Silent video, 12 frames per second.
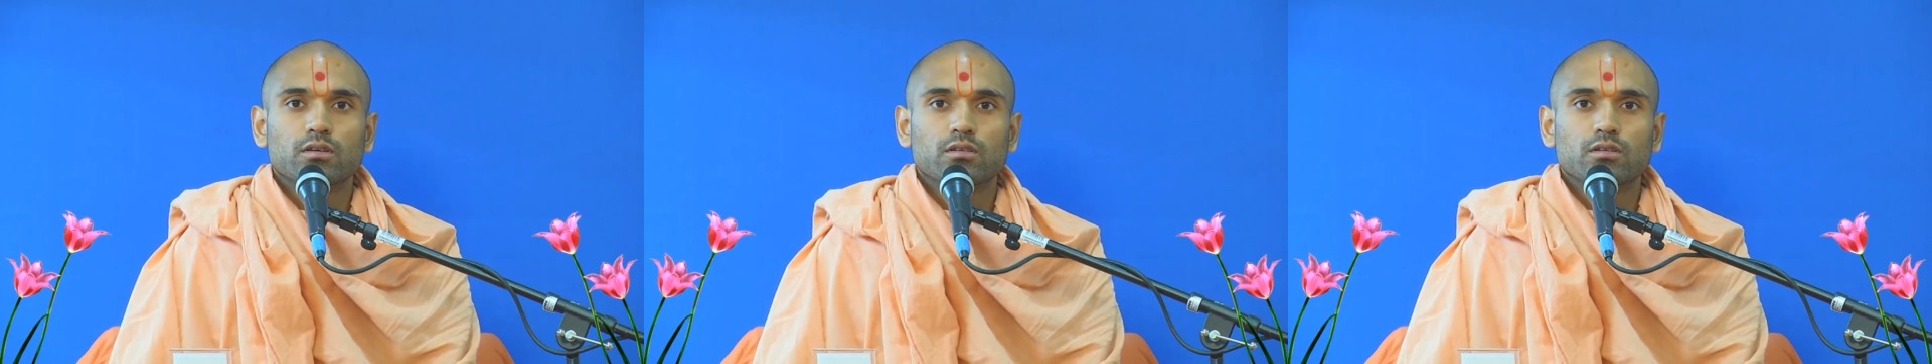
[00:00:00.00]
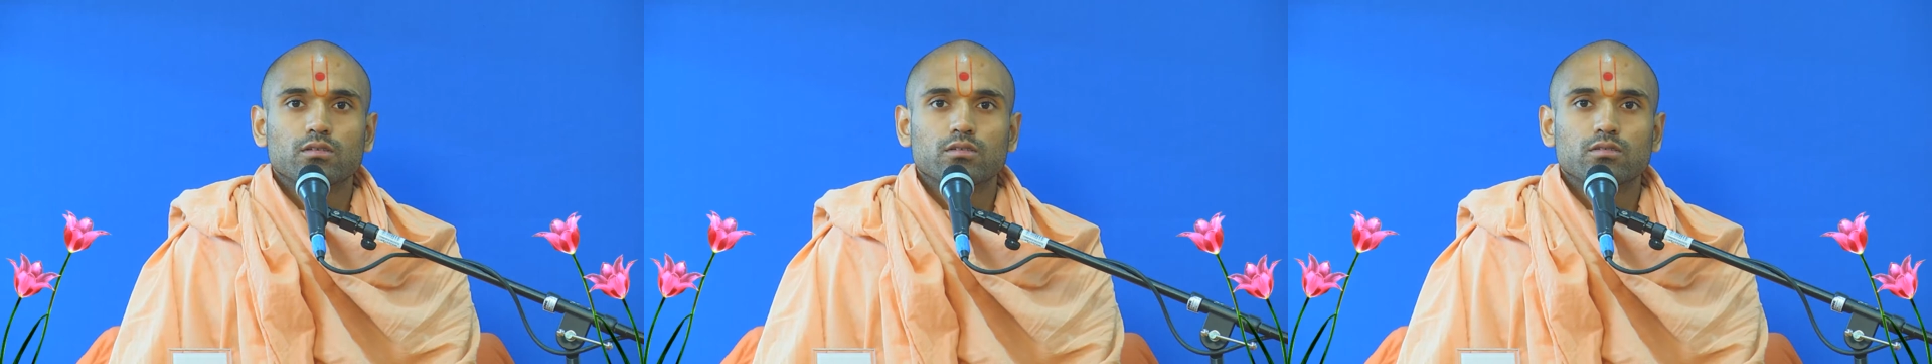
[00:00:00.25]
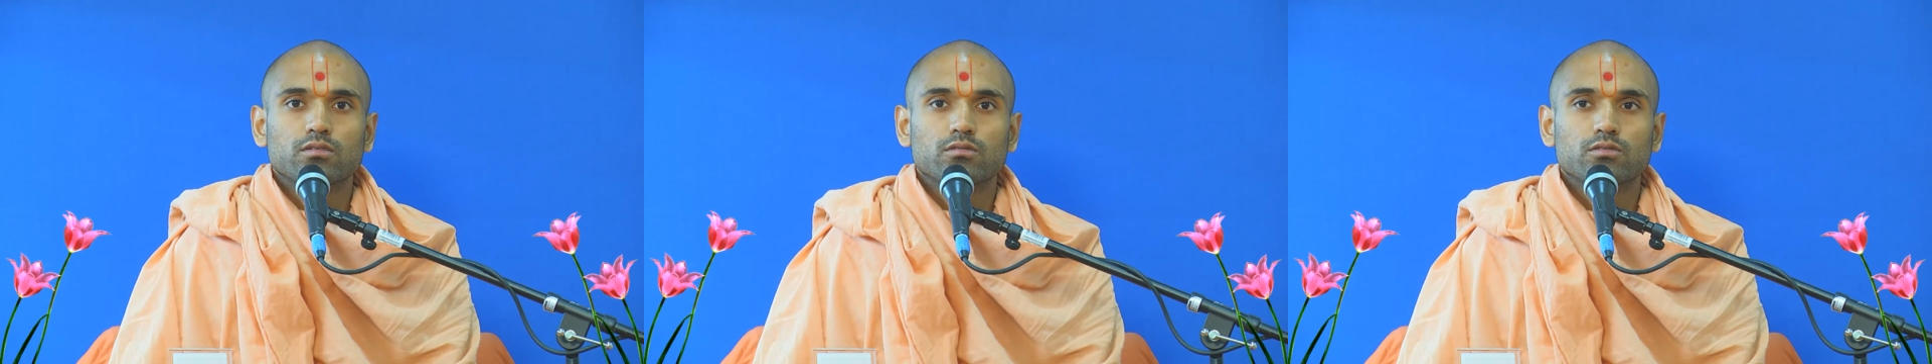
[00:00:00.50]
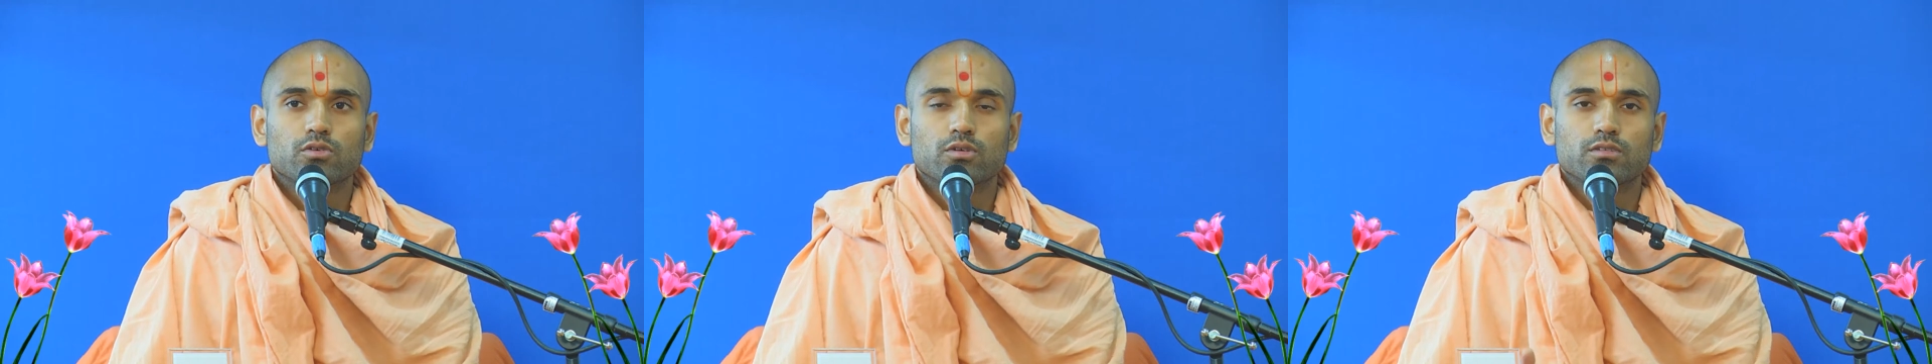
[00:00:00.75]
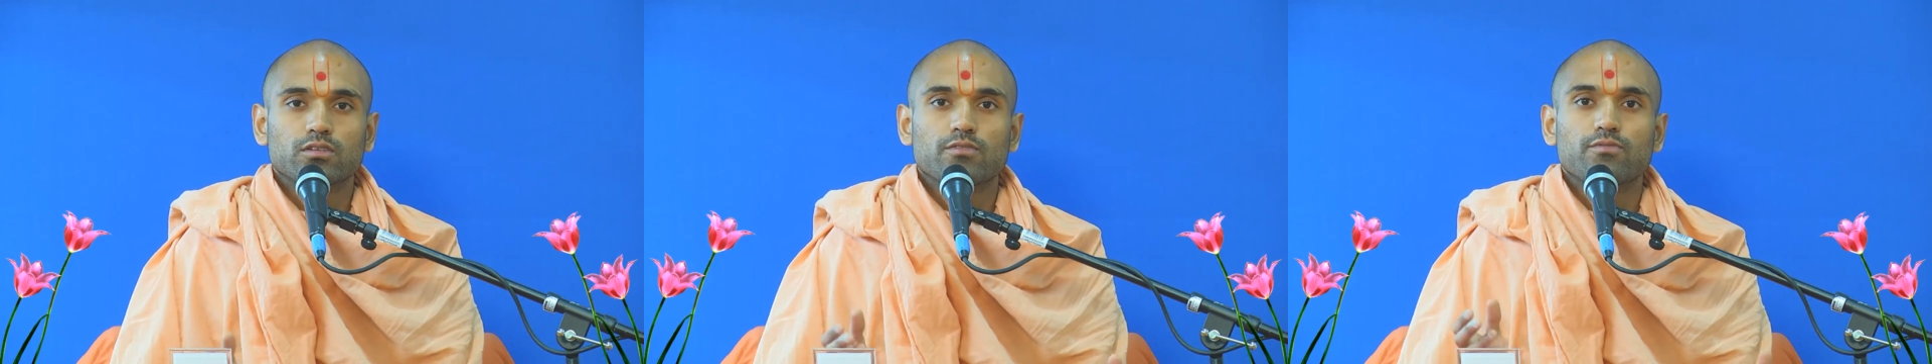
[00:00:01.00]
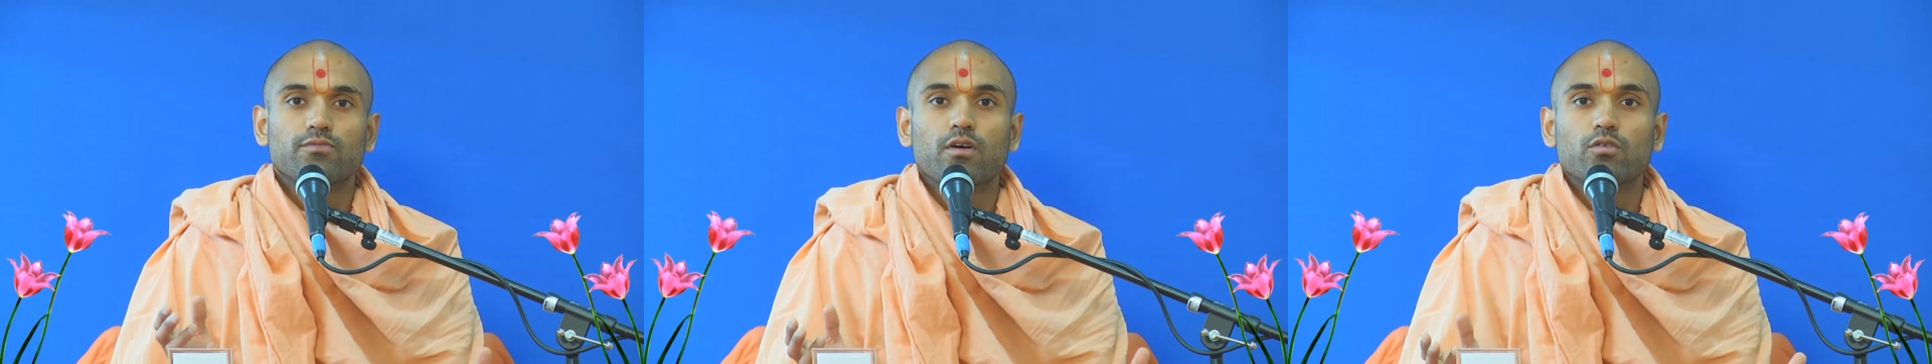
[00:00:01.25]
you can say
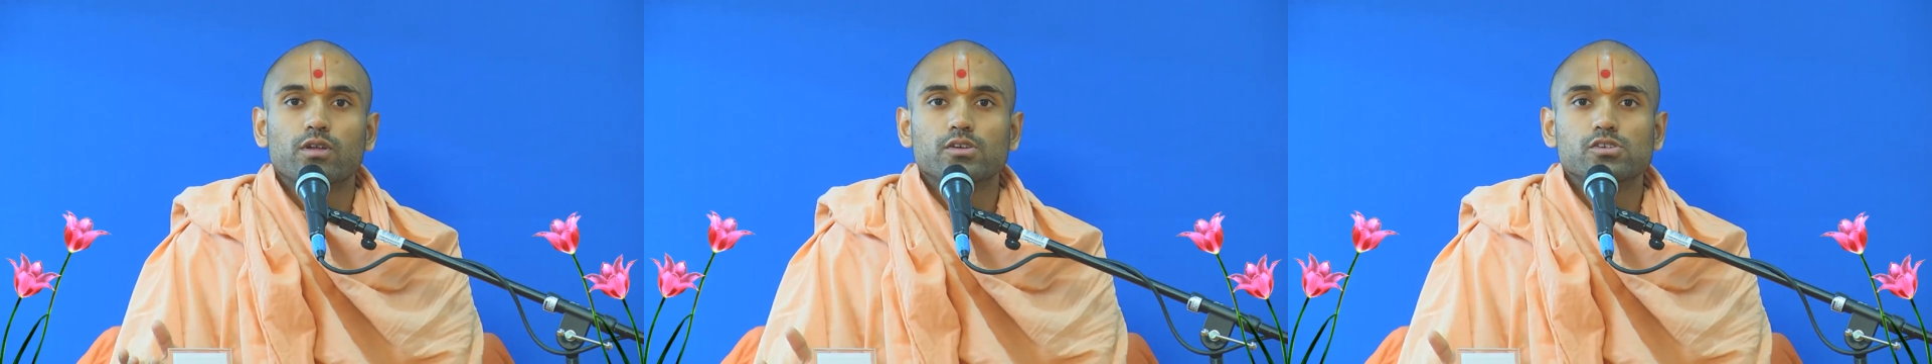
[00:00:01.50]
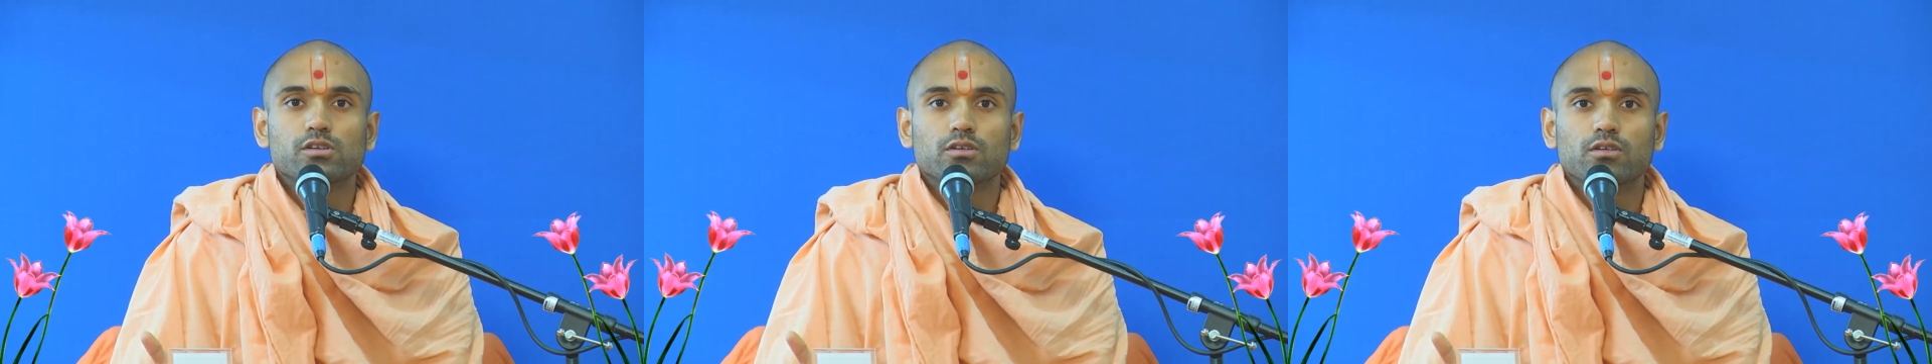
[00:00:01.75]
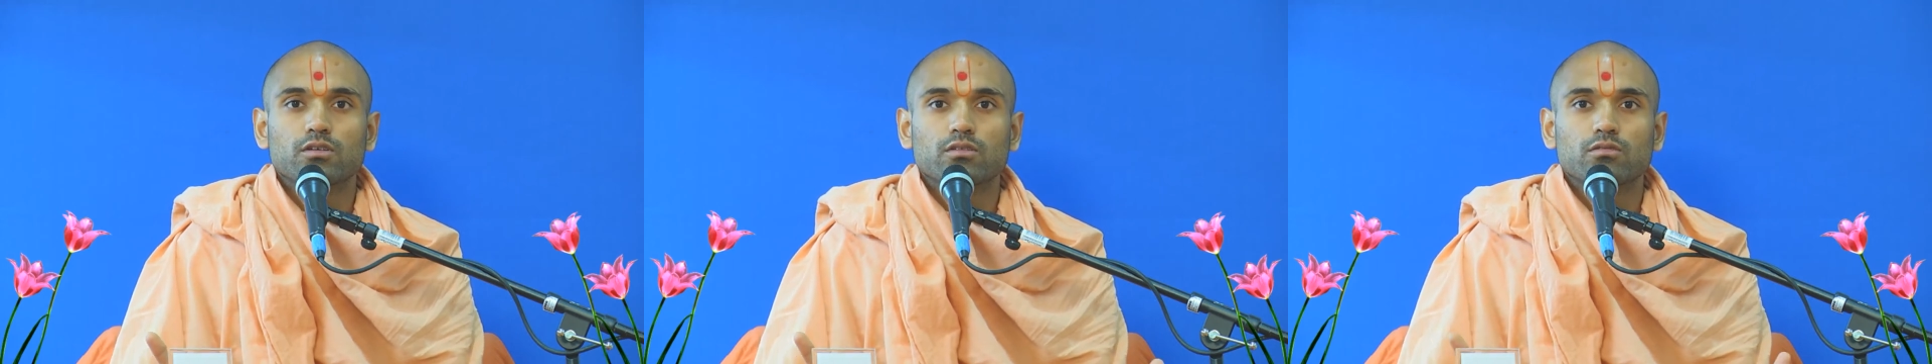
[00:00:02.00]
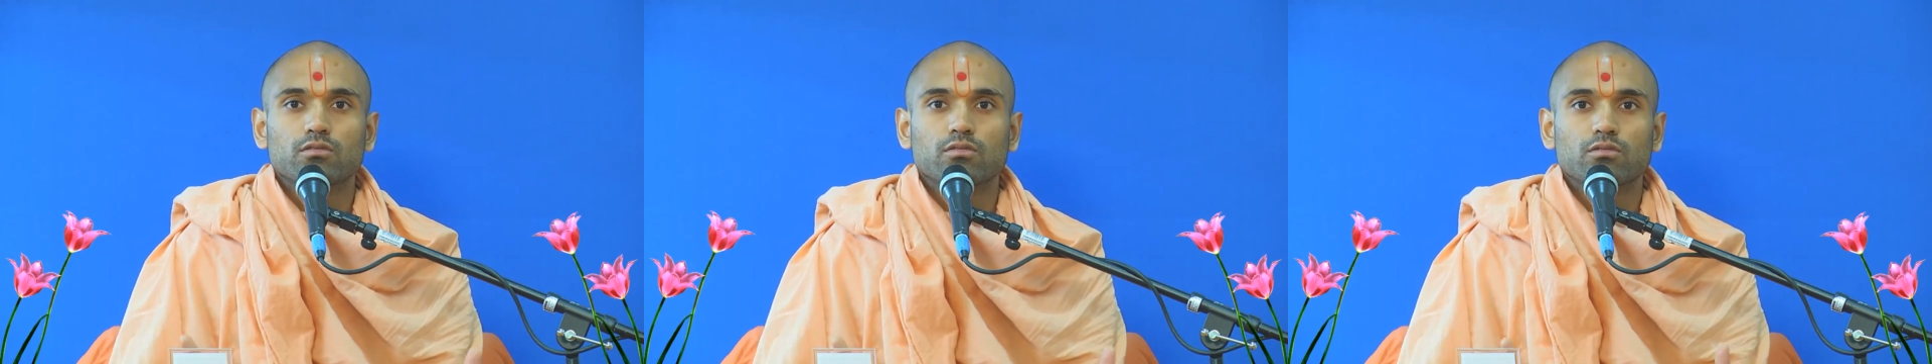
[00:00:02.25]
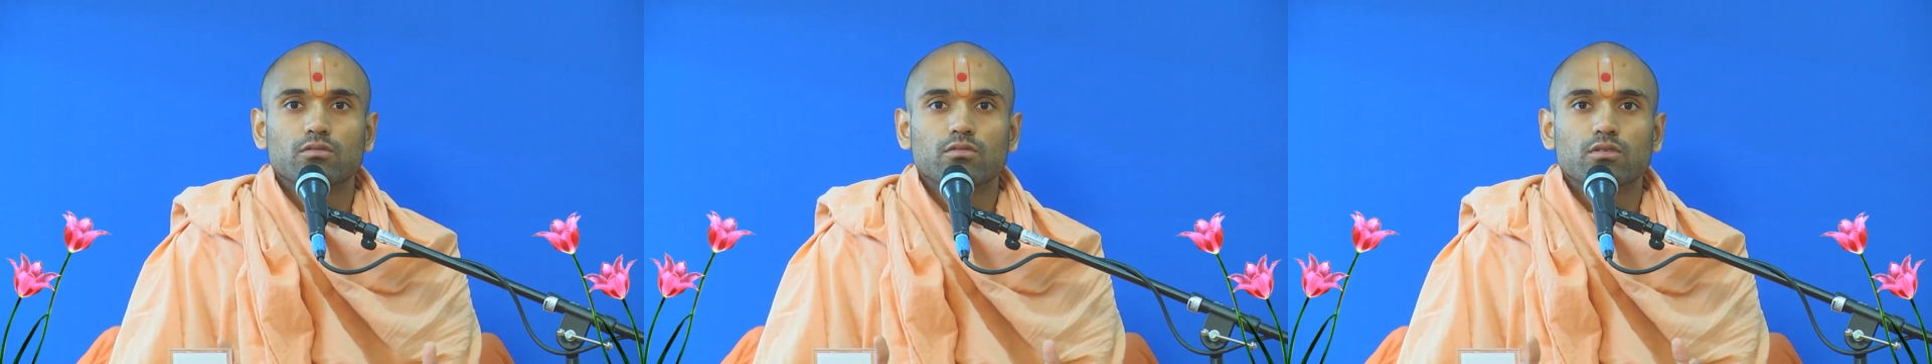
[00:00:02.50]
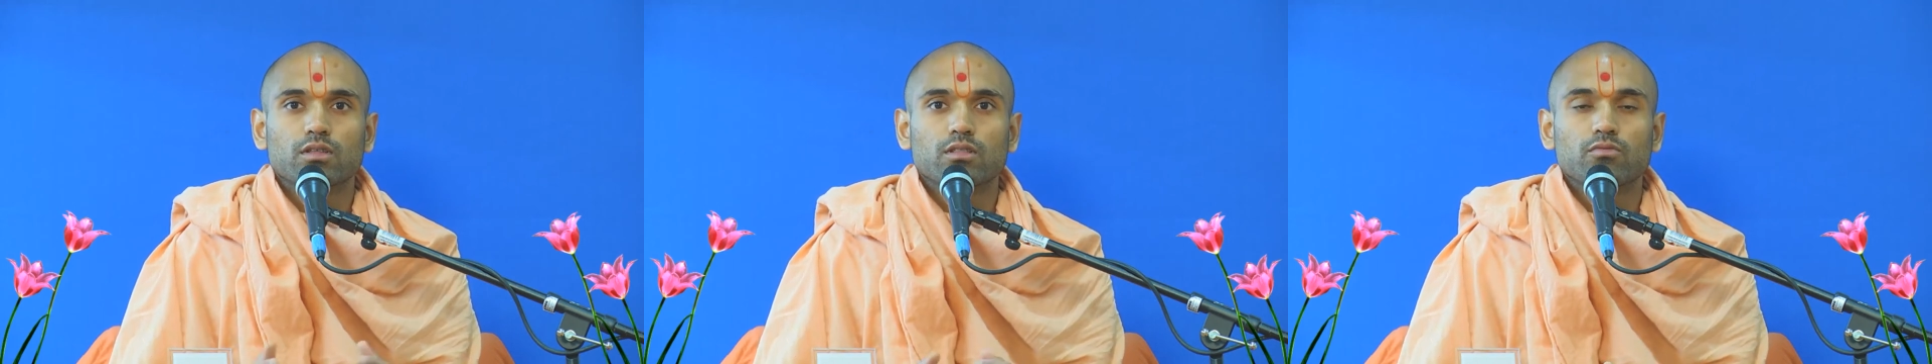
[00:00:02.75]
foundation in the
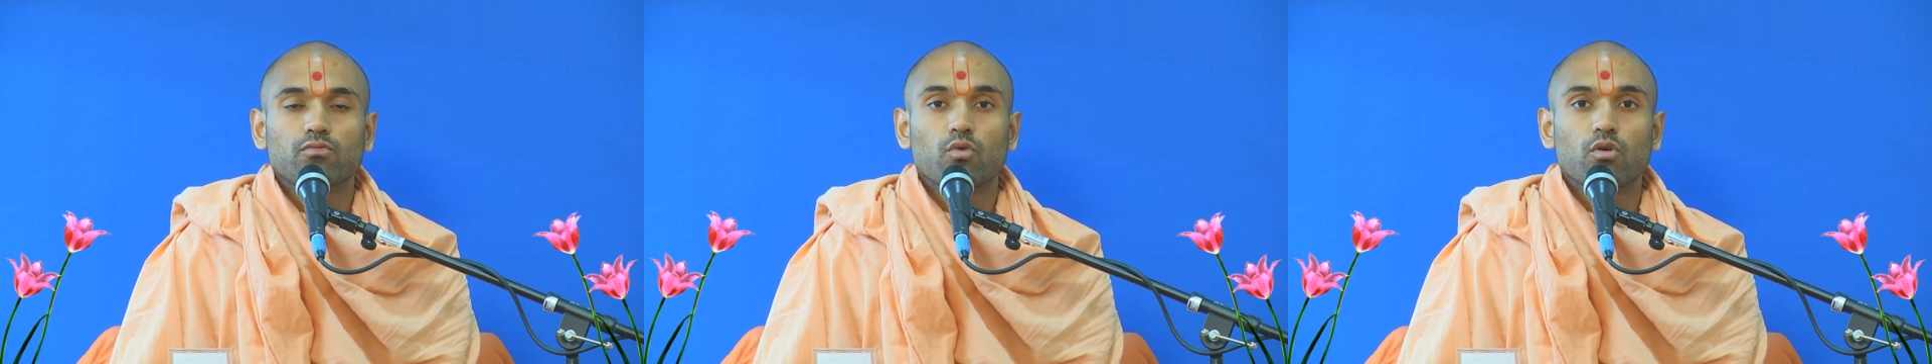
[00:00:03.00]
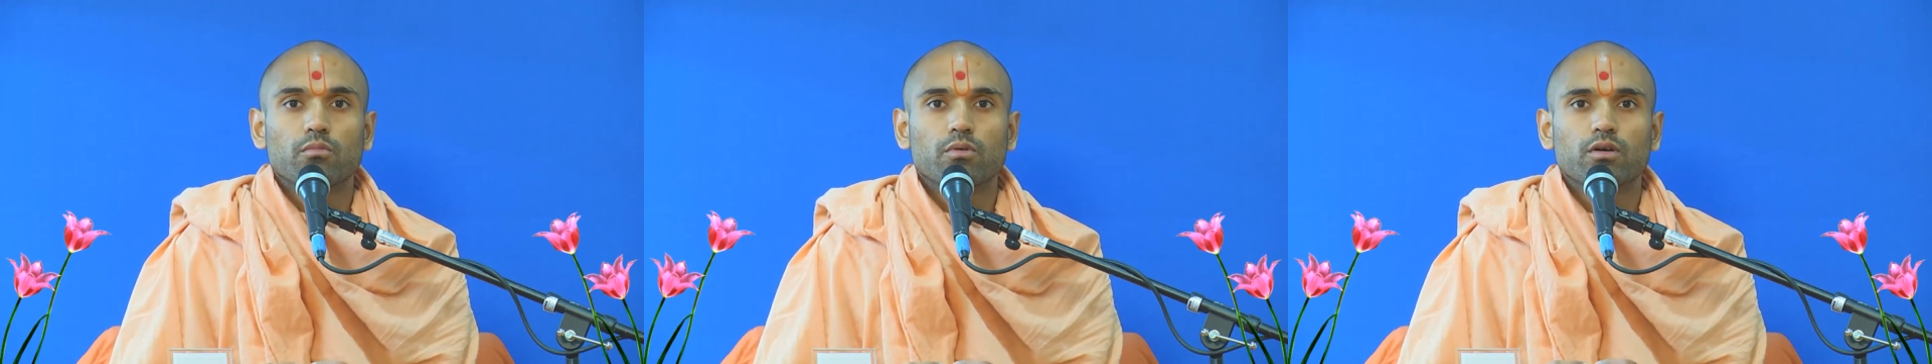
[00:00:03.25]
form of